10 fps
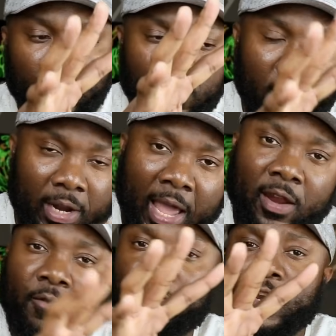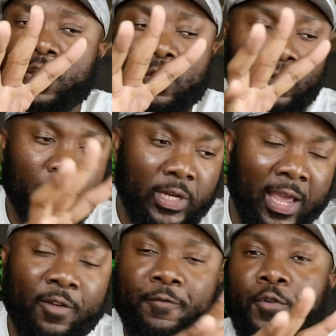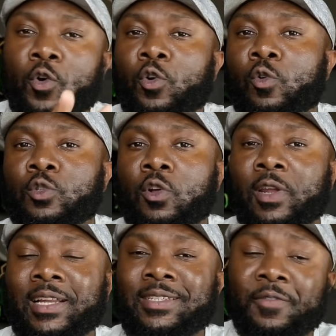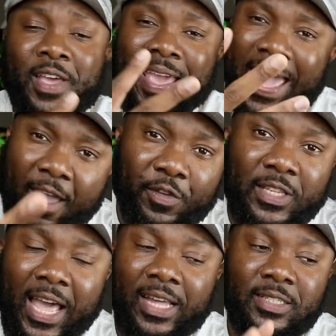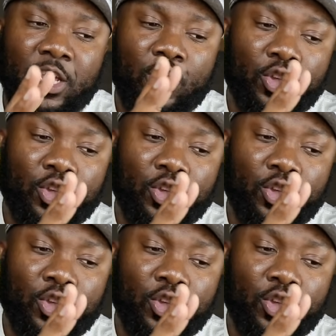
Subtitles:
You can edit videos, edit photos, all that stuff. Heavy task,